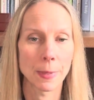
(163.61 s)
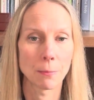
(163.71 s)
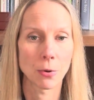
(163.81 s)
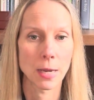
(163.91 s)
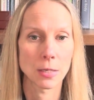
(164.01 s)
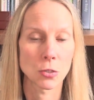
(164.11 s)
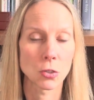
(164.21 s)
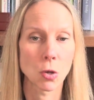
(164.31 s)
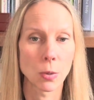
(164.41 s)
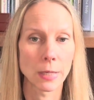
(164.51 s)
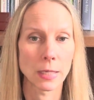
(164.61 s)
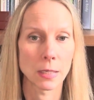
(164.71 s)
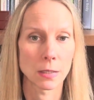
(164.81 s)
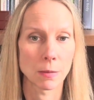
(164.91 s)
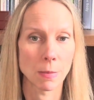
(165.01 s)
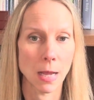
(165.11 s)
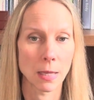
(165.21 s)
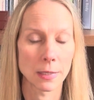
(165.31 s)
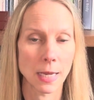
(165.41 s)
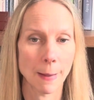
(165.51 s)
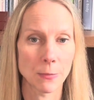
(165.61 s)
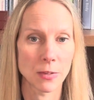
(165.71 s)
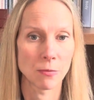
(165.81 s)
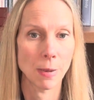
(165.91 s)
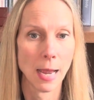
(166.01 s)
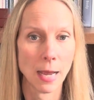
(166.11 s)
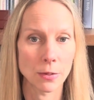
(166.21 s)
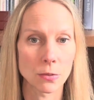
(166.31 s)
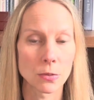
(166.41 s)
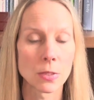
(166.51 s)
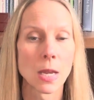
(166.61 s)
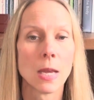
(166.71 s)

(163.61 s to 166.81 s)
the brain is going into maladaptive patterns,